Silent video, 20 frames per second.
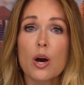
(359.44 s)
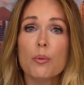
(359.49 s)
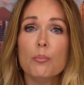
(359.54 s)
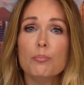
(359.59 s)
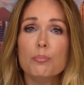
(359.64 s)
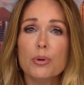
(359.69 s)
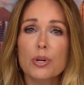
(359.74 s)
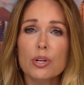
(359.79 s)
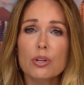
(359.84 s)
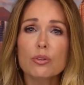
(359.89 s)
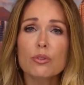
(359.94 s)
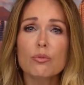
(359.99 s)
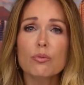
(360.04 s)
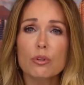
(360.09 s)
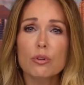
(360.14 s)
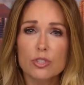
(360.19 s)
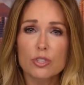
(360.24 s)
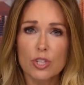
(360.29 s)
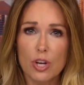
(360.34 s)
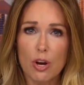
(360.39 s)
Bill
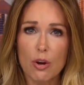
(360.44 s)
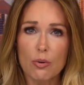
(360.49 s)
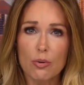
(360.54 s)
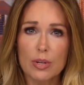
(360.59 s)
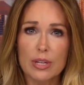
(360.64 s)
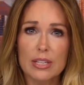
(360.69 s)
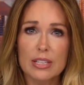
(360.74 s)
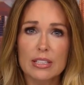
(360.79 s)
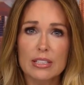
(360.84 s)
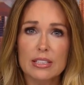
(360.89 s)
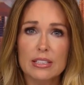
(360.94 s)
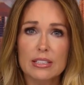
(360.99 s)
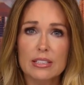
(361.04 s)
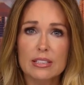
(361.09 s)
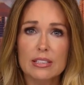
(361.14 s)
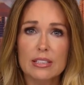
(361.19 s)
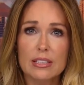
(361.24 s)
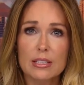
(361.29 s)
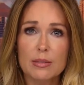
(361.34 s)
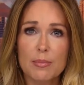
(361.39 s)
Roggio
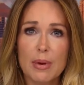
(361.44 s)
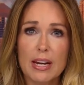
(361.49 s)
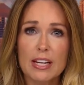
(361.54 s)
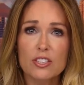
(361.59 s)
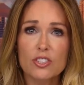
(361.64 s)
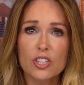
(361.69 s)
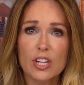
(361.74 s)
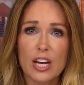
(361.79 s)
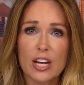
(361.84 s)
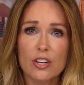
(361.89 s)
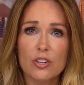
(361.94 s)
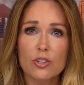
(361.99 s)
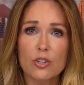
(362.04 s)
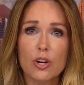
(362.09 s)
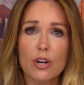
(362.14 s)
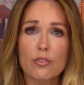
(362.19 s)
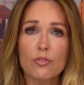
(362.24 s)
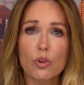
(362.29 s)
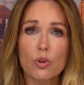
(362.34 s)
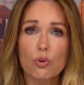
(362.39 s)
is the managing
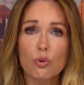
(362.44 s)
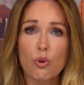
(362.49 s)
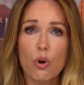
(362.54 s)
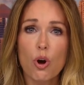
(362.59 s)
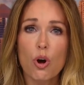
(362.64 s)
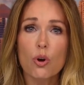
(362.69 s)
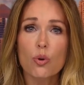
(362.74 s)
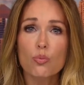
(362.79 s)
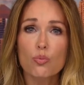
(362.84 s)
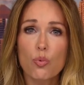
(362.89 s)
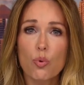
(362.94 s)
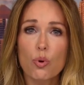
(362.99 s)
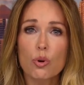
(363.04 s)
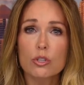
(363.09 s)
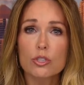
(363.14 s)
editor of the Long War